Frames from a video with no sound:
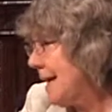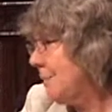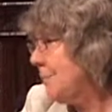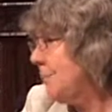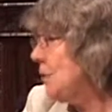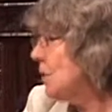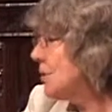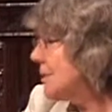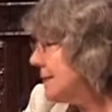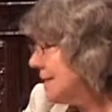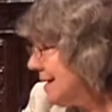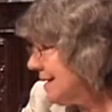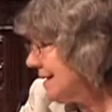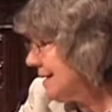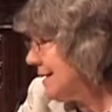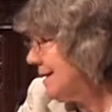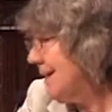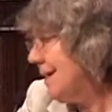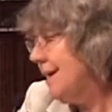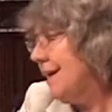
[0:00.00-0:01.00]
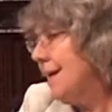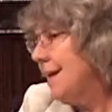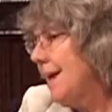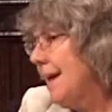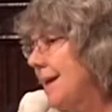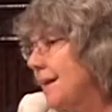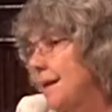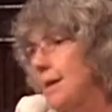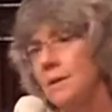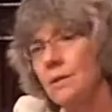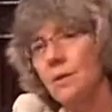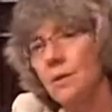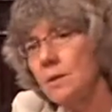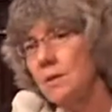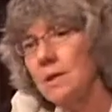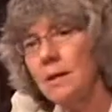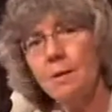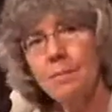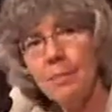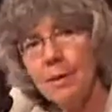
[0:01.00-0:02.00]
and music and
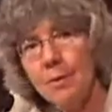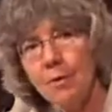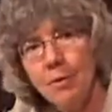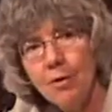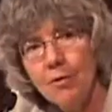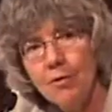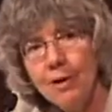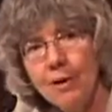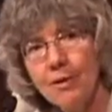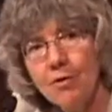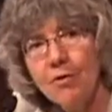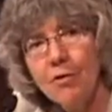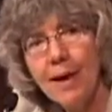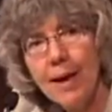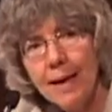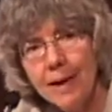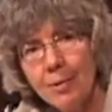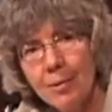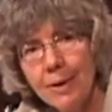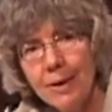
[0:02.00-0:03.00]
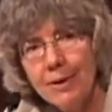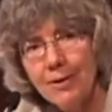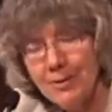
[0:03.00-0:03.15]
just deeply moving for anyone